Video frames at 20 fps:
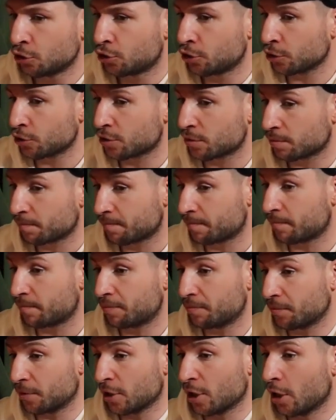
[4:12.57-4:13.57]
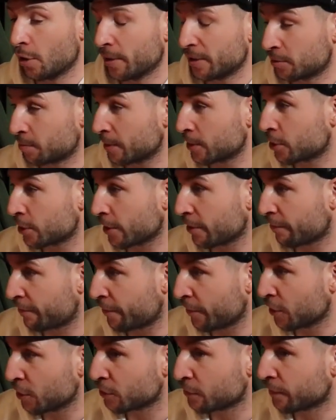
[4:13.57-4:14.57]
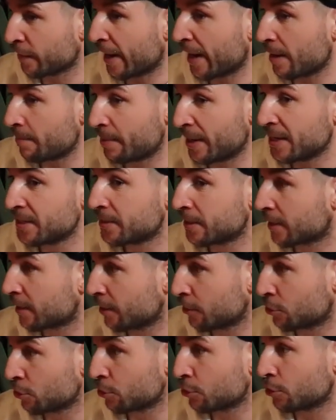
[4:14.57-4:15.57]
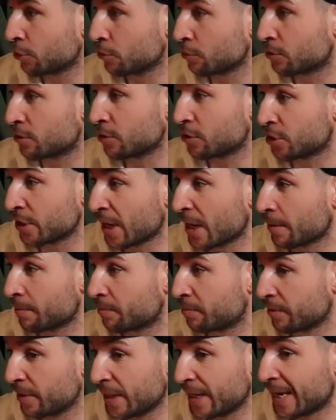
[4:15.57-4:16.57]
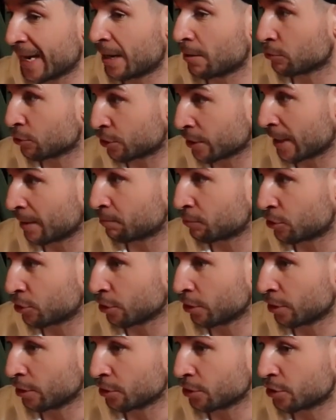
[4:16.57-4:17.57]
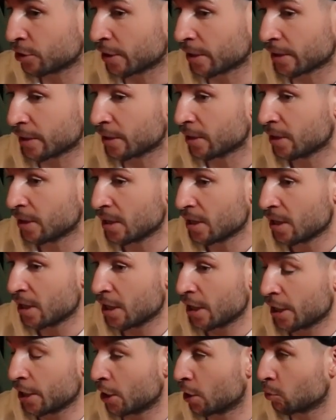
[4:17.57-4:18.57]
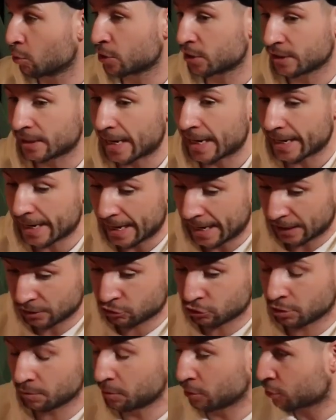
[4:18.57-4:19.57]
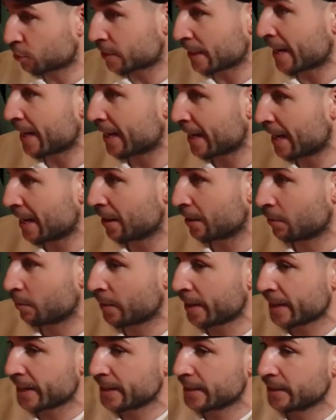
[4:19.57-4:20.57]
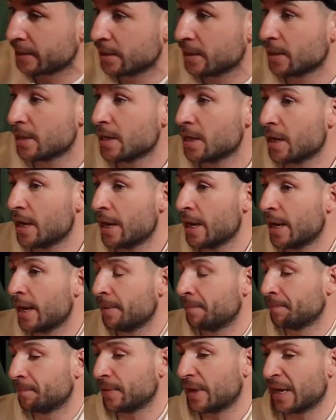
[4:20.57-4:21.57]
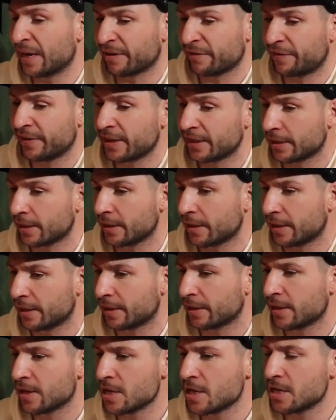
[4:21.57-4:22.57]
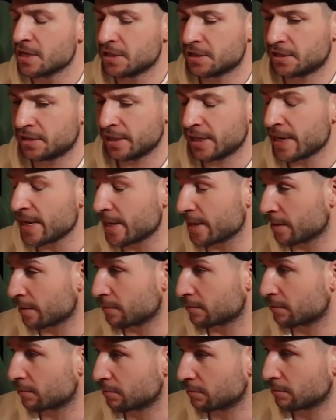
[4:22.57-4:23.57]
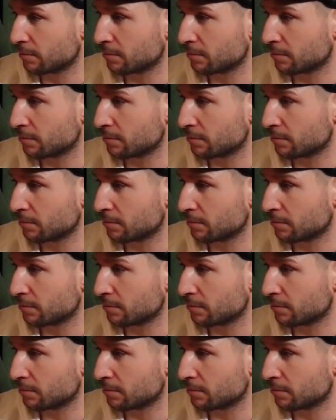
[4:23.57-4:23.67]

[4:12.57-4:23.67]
Just you know, especially in the first fight, he basically just used the jab. He out jabbed George and you know stayed out of trouble, stayed out of the way. Um, and I think they're seeing